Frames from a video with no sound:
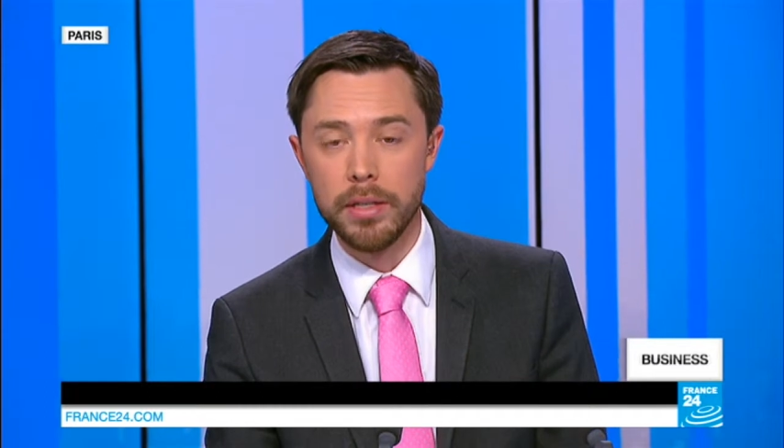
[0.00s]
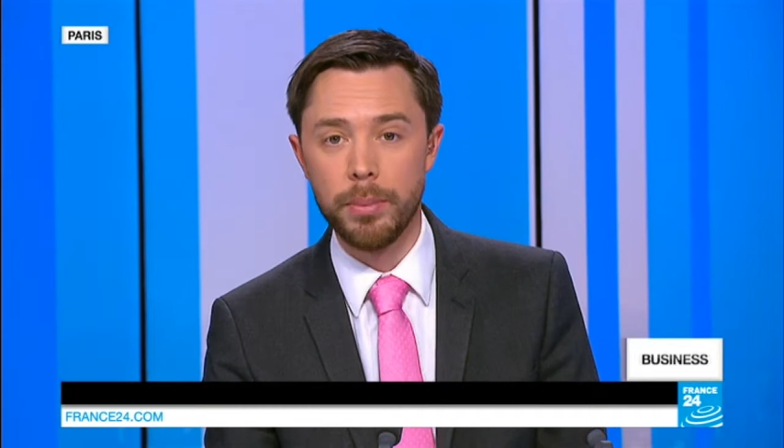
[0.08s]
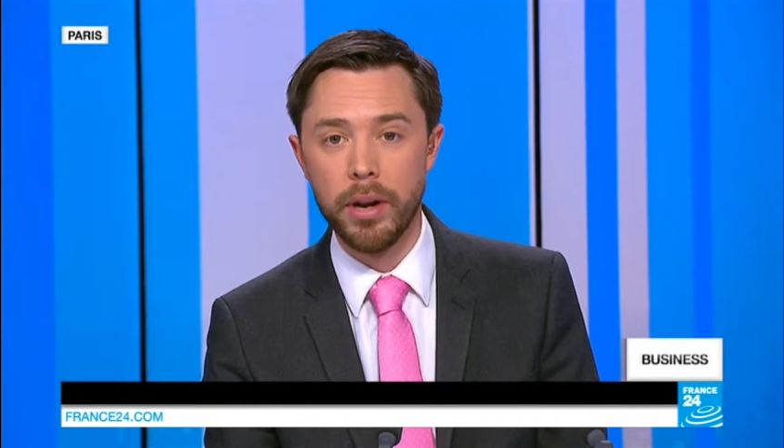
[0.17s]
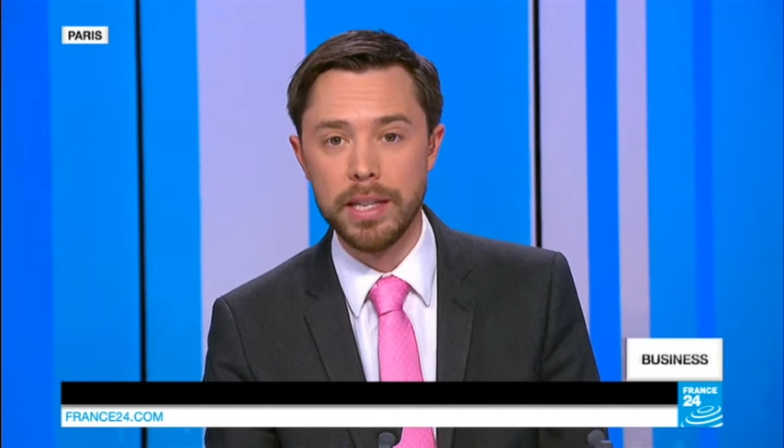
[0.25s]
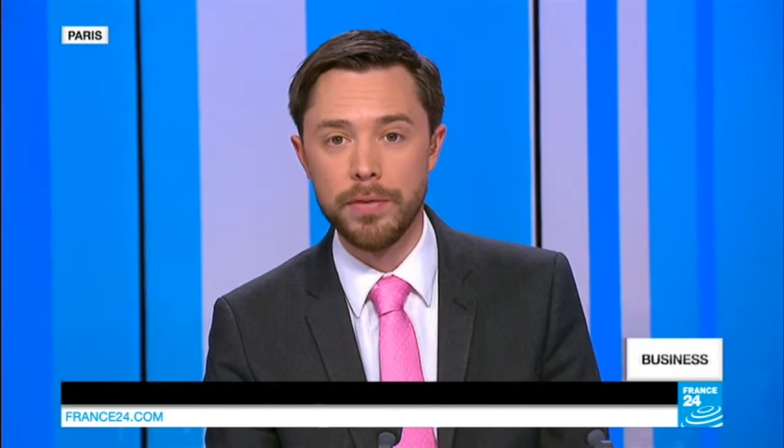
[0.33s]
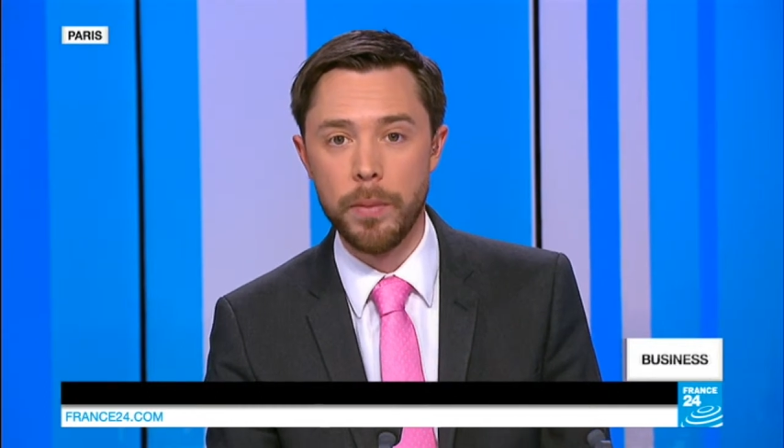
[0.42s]
The
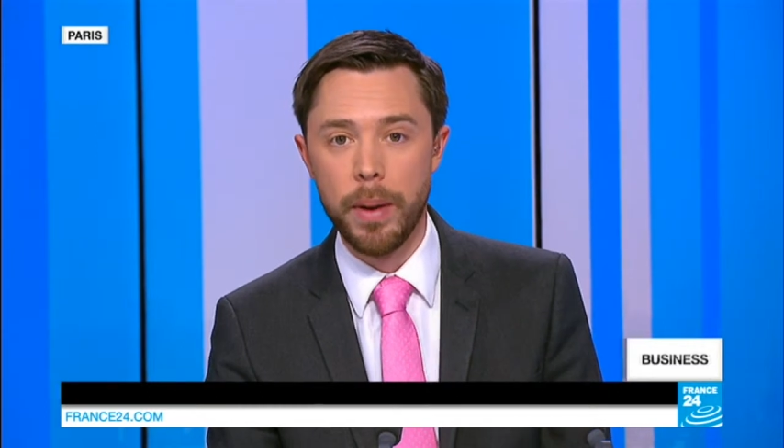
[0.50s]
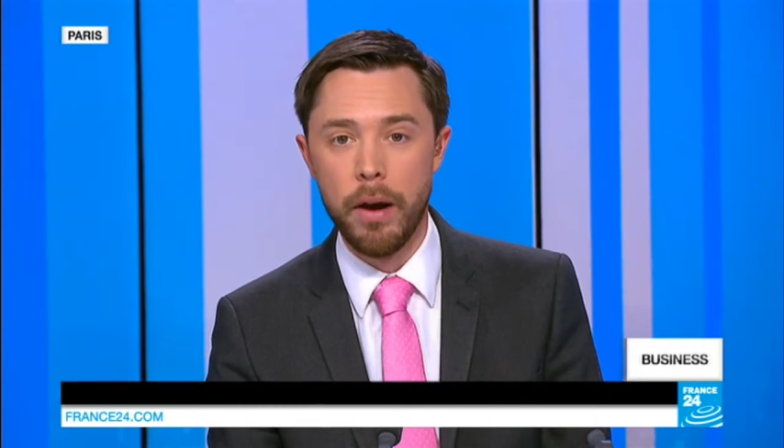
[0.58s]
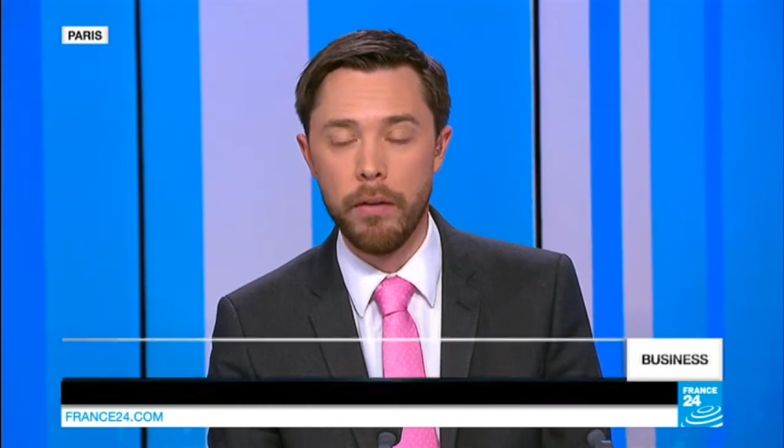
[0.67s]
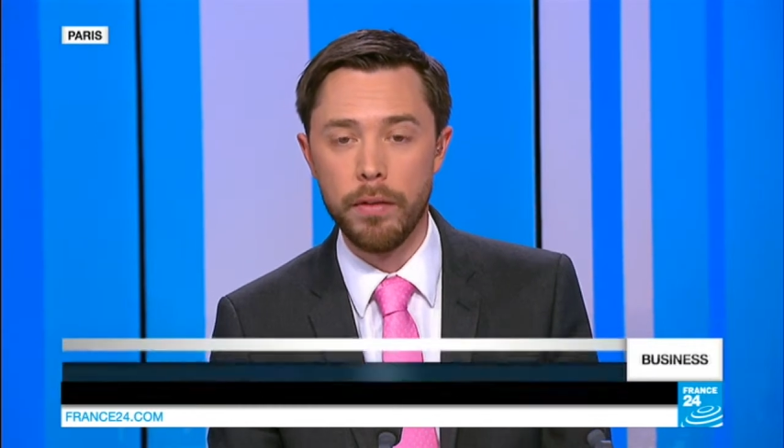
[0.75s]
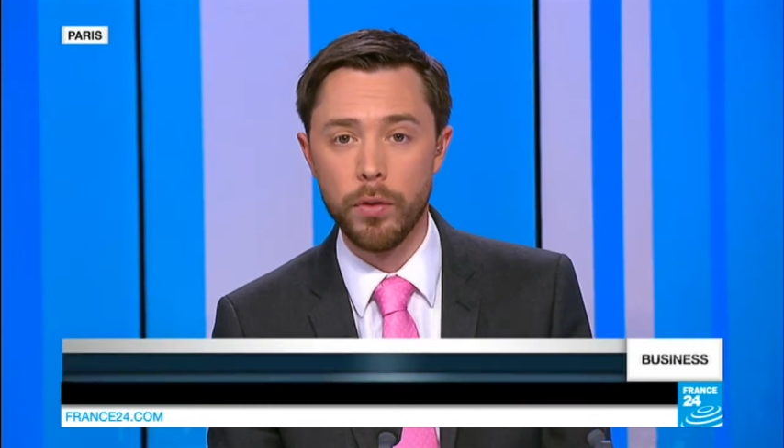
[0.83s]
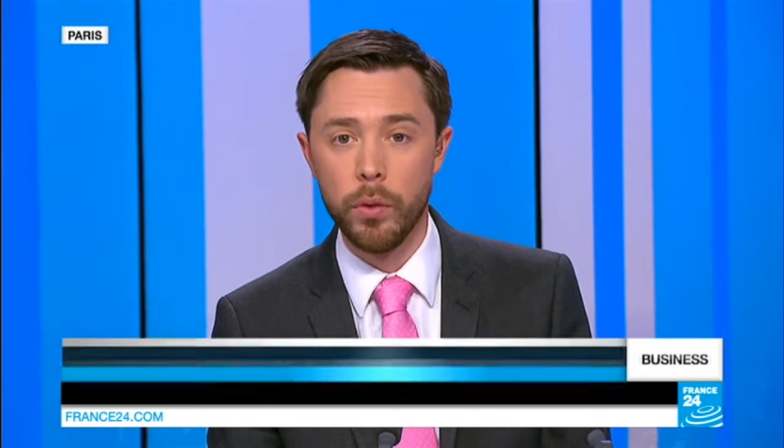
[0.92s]
price of a
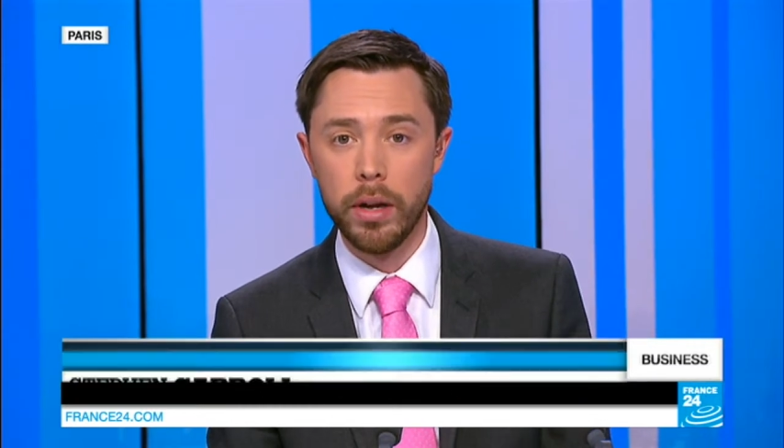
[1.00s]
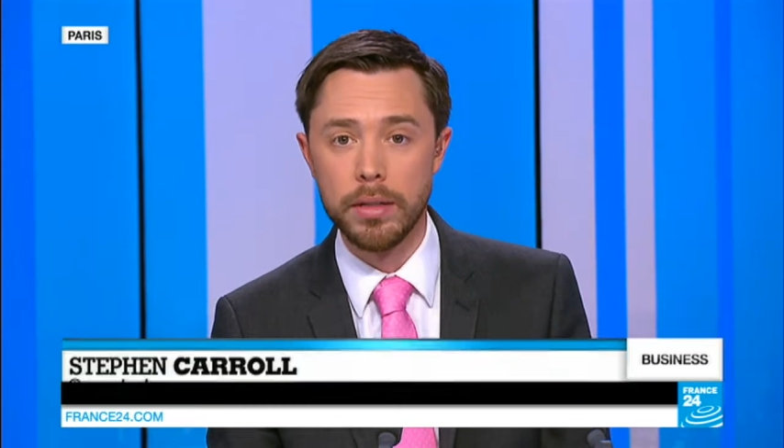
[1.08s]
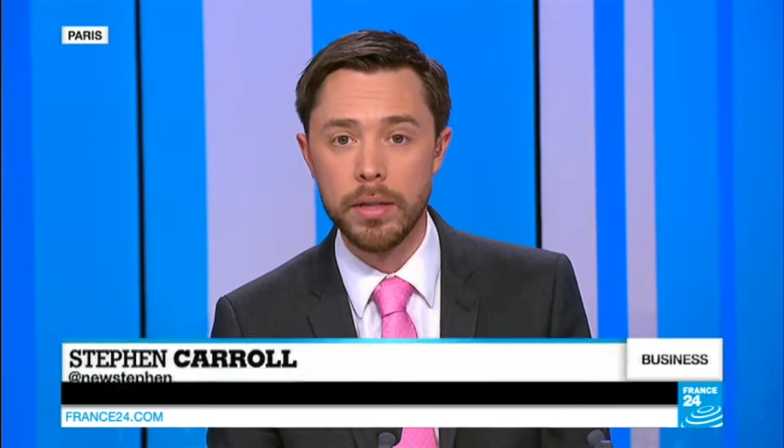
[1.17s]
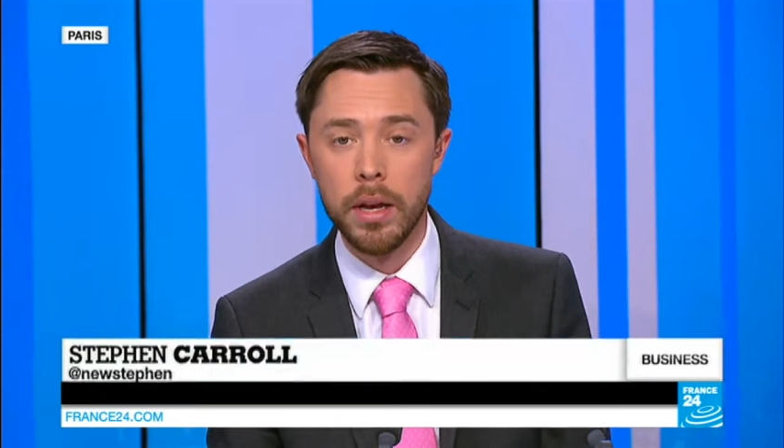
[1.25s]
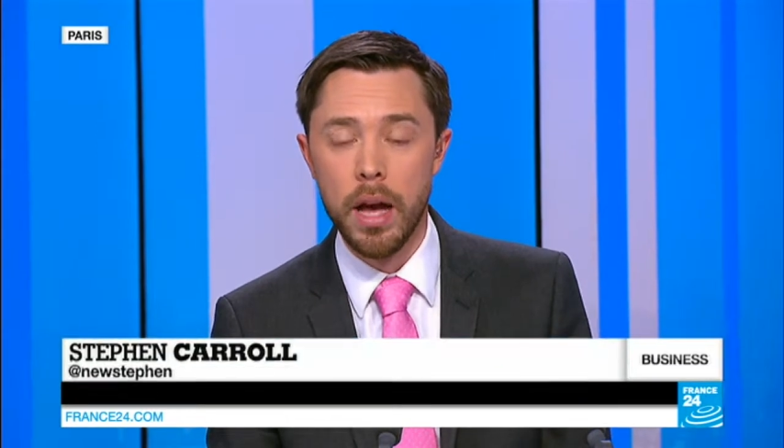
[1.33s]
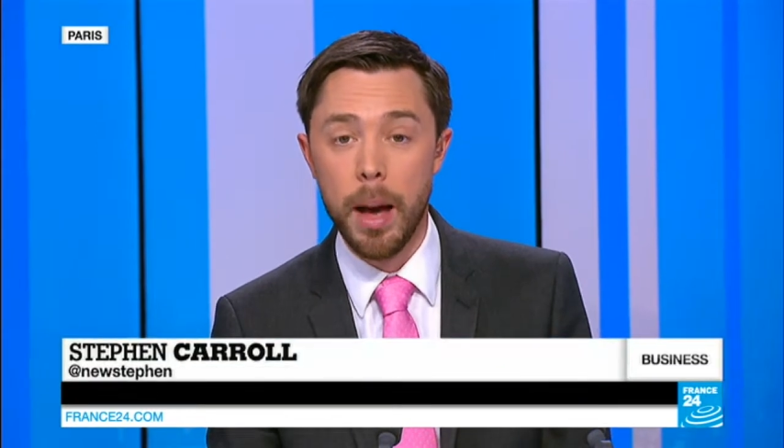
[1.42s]
barrel of oil is